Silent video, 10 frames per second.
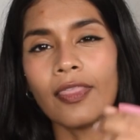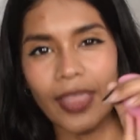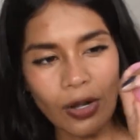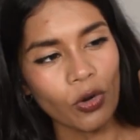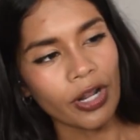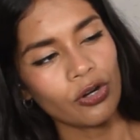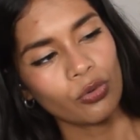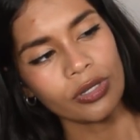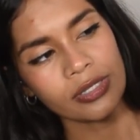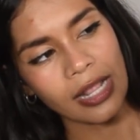Then what I
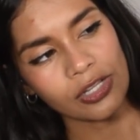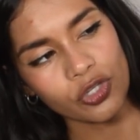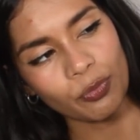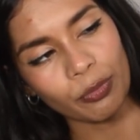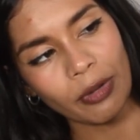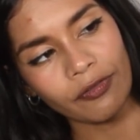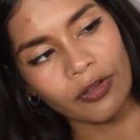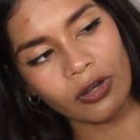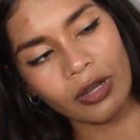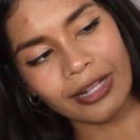do is I'll just put my
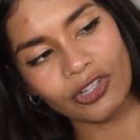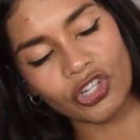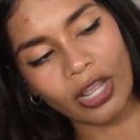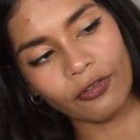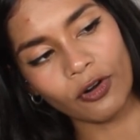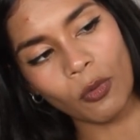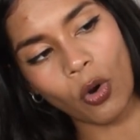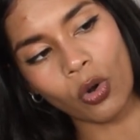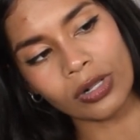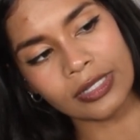finger and check from
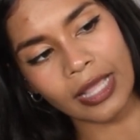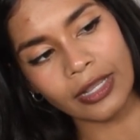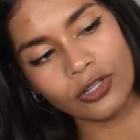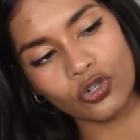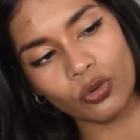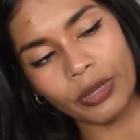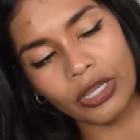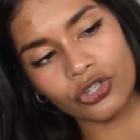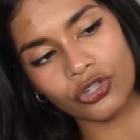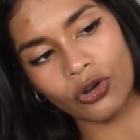all sides to
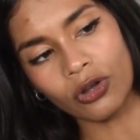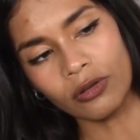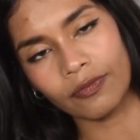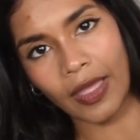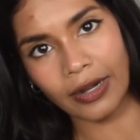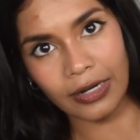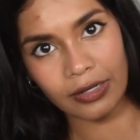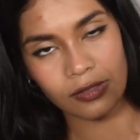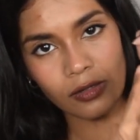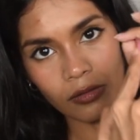make sure that it
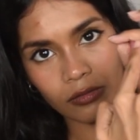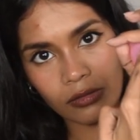is a